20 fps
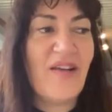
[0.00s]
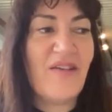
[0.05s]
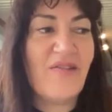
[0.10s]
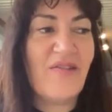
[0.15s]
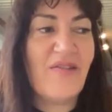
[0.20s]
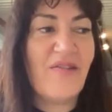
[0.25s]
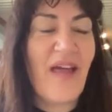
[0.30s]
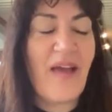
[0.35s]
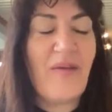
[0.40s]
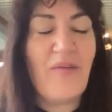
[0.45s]

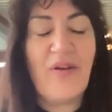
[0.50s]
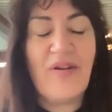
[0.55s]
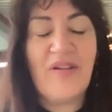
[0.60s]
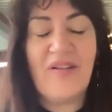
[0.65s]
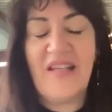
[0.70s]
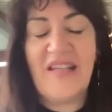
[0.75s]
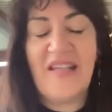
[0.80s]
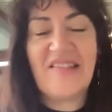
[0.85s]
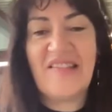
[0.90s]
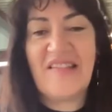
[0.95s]
of they
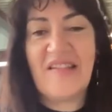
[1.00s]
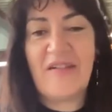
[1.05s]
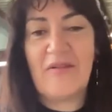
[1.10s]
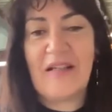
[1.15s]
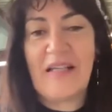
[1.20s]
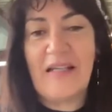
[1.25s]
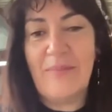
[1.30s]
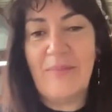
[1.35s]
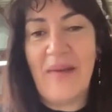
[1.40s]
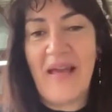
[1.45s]
weren't
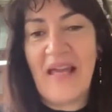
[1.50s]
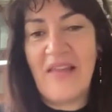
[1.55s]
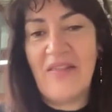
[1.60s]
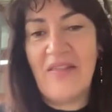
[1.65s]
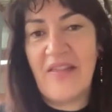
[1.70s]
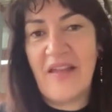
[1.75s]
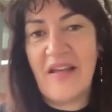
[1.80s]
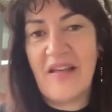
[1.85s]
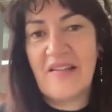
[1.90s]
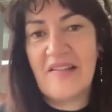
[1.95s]
necessarily bad
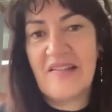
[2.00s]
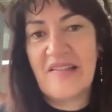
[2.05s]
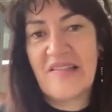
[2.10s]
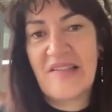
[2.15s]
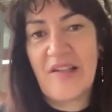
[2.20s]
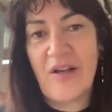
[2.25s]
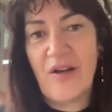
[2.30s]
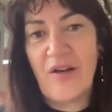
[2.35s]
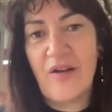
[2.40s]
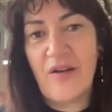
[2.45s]
things.
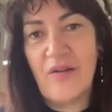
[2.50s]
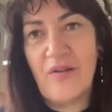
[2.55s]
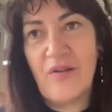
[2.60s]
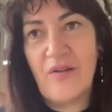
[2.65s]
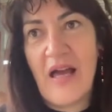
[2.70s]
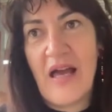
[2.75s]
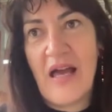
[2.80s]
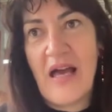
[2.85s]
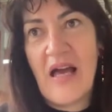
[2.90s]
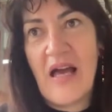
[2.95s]
So
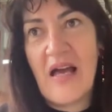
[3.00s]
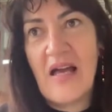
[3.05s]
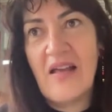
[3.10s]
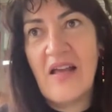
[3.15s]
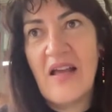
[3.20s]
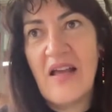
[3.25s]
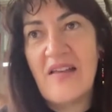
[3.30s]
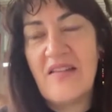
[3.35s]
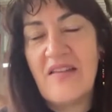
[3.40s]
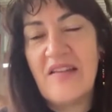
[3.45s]
uh,
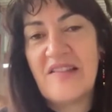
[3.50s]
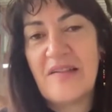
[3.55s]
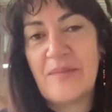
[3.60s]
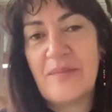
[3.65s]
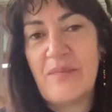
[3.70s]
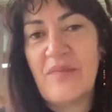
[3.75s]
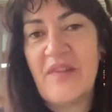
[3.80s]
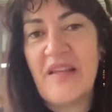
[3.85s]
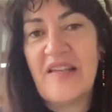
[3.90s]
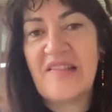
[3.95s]
there's a
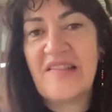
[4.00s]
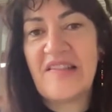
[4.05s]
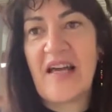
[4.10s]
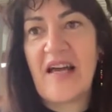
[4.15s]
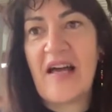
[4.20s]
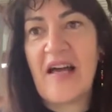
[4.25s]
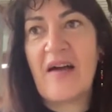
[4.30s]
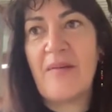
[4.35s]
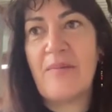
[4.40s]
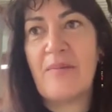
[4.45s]
there's
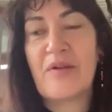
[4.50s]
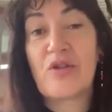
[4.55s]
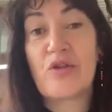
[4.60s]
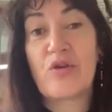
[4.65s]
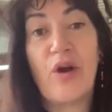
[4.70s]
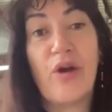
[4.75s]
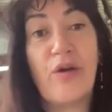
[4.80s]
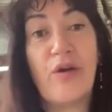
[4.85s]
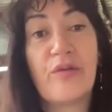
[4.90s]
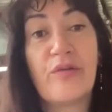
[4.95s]
a
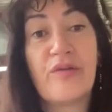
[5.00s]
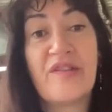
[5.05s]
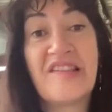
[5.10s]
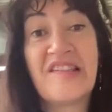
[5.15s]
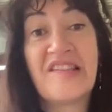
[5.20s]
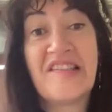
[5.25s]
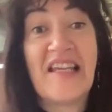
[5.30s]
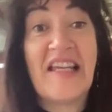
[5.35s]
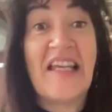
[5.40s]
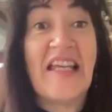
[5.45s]
betrothal
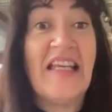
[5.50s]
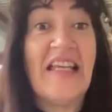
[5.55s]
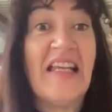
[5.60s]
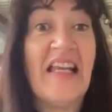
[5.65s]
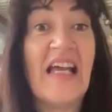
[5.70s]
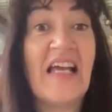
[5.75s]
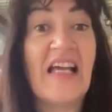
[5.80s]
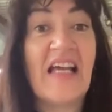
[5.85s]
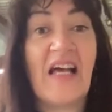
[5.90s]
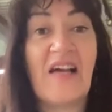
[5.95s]
scene.
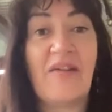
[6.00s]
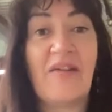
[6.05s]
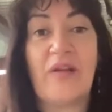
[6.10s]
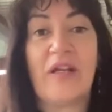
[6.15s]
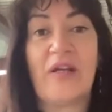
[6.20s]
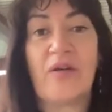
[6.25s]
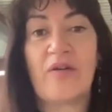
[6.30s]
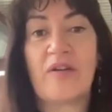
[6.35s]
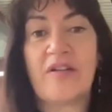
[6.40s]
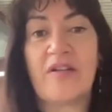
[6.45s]
We
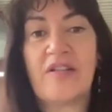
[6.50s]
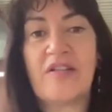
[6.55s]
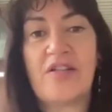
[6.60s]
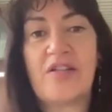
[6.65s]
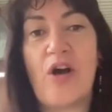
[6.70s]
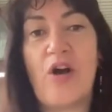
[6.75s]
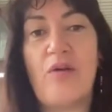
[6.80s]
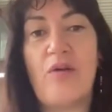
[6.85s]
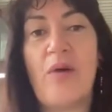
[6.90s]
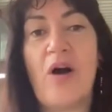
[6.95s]
call it a
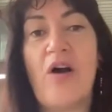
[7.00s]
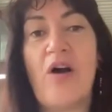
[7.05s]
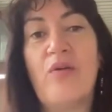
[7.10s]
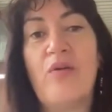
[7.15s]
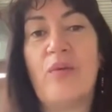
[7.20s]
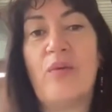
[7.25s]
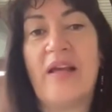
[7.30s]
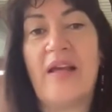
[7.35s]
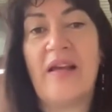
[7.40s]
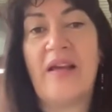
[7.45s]
tomo
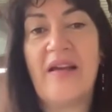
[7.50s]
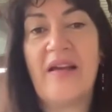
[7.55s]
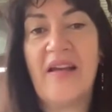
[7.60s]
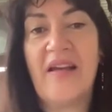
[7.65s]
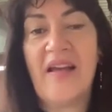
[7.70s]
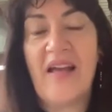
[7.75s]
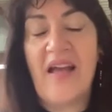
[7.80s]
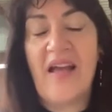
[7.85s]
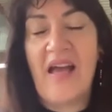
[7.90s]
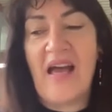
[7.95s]
where.
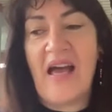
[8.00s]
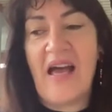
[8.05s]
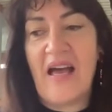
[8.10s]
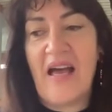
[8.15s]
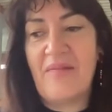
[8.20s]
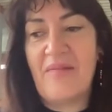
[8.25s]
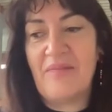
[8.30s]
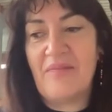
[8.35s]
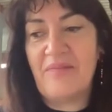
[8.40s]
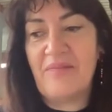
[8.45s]

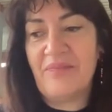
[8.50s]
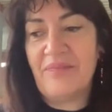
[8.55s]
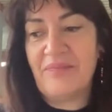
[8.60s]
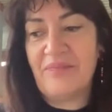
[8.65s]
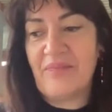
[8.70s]
Um,